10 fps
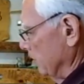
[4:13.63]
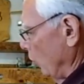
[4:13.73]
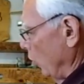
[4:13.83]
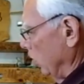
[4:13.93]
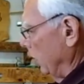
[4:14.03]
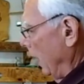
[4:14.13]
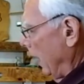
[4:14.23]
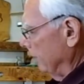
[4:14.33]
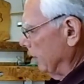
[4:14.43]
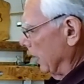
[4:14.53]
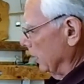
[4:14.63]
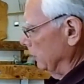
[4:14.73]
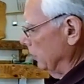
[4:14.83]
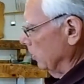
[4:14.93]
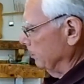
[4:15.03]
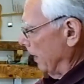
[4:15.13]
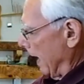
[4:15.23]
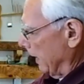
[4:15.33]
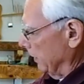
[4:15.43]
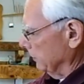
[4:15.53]
the ball, I've got a little
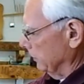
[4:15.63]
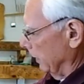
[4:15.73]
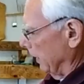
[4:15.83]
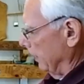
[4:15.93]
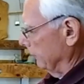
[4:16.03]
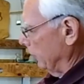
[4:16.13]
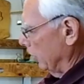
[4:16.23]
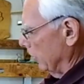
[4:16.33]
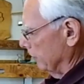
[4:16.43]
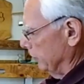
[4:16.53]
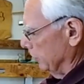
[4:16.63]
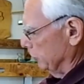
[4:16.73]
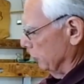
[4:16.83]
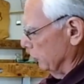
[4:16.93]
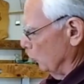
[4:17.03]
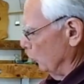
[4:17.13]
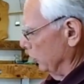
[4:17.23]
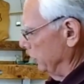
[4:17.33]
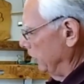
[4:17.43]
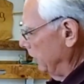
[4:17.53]
pocket that I've carved into the
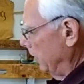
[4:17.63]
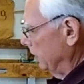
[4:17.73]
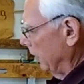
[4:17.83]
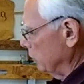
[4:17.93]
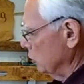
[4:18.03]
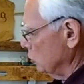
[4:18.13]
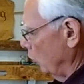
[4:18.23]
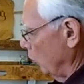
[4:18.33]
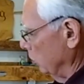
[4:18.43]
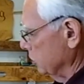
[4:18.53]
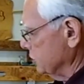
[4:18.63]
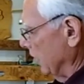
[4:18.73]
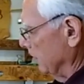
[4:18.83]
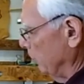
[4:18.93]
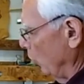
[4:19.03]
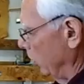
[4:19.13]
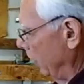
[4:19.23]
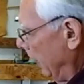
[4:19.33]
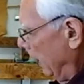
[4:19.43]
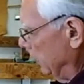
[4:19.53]
wood that just holds that ball,
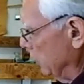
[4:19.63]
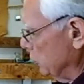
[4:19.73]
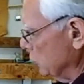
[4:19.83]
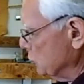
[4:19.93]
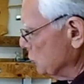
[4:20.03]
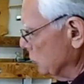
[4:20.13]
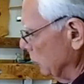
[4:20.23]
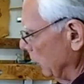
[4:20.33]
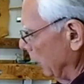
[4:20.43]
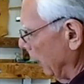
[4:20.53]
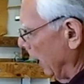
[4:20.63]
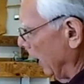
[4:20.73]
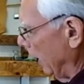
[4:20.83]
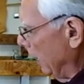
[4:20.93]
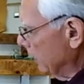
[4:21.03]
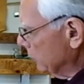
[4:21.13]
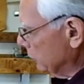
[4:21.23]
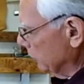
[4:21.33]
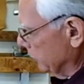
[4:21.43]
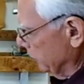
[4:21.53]
and it just
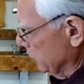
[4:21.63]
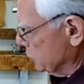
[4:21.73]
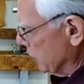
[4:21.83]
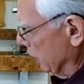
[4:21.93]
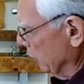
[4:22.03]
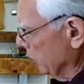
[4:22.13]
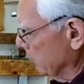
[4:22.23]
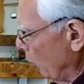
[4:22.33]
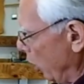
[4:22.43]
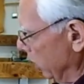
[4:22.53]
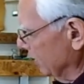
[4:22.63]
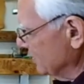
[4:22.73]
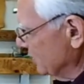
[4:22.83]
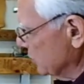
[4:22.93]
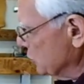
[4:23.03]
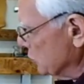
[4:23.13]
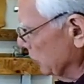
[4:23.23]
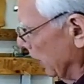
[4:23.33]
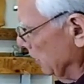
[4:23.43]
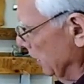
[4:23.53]
the center of the ball is just
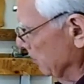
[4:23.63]
slightly